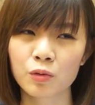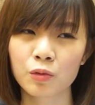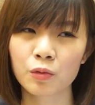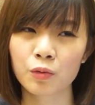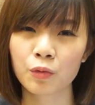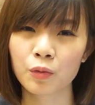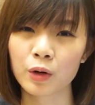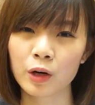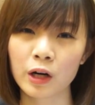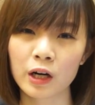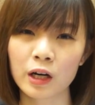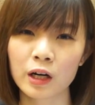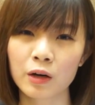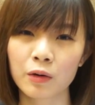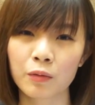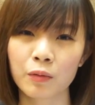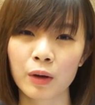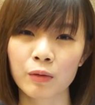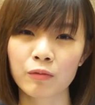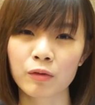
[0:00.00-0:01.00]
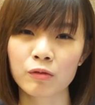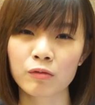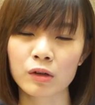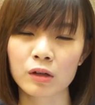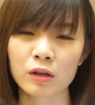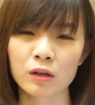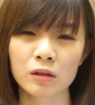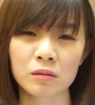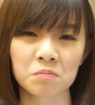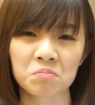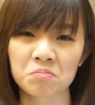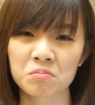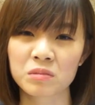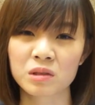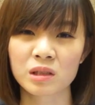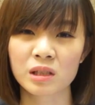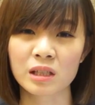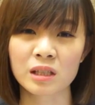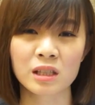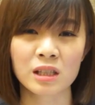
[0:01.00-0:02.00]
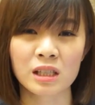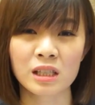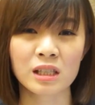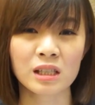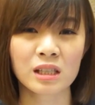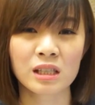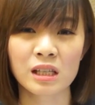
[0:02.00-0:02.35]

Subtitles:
work when we were 16,